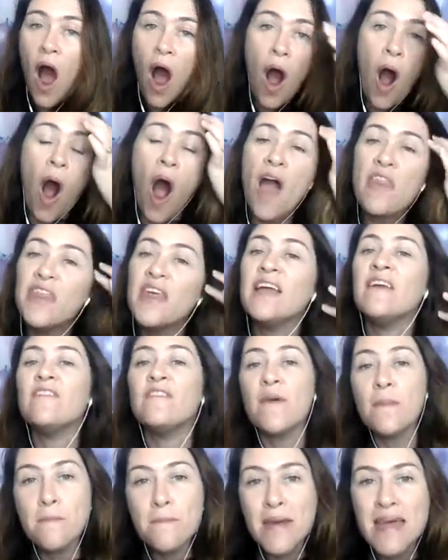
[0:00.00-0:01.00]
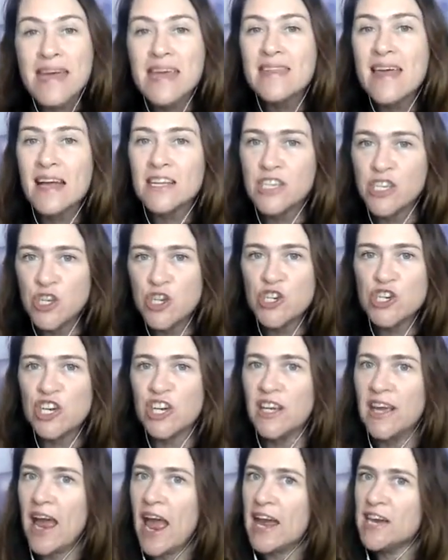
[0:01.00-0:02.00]
I think for me, that's
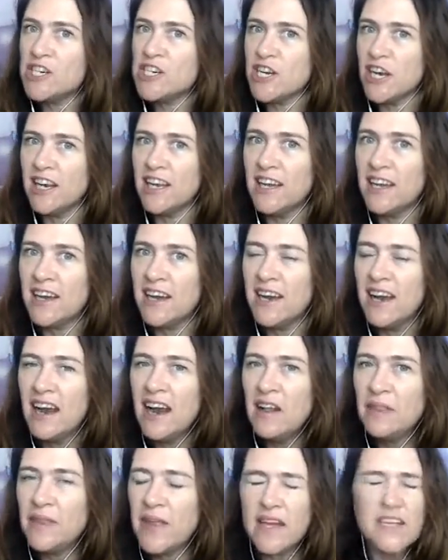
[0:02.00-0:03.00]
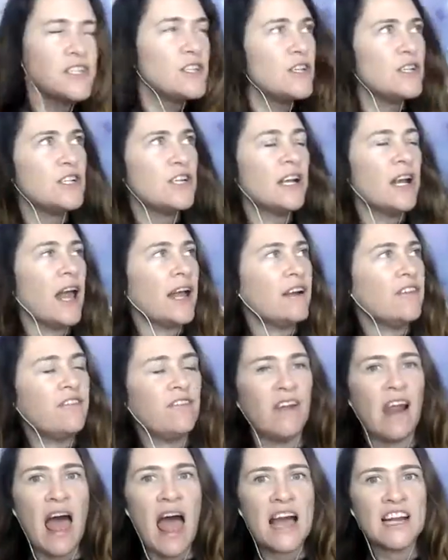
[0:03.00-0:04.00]
usually angelic. That's usually like a
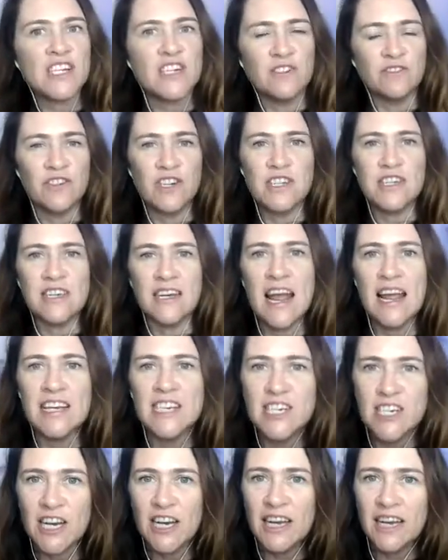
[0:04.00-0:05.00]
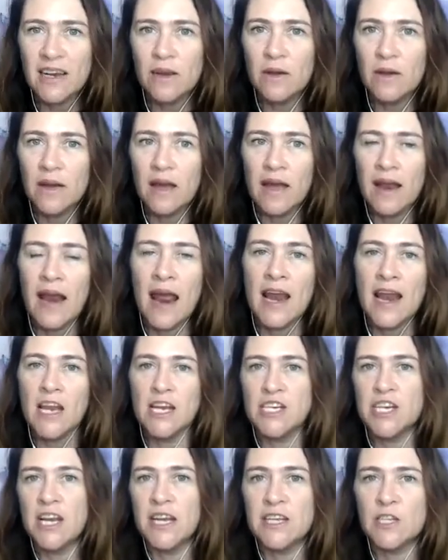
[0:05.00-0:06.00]
flash of just an
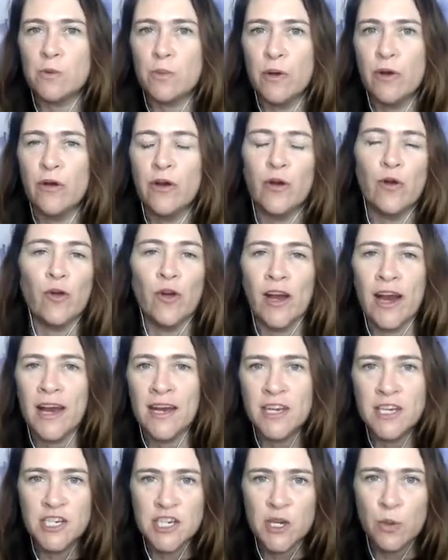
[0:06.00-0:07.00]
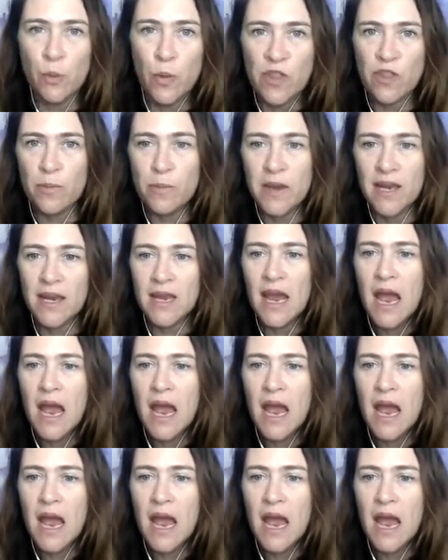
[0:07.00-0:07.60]
angelic spirit or an energy with me.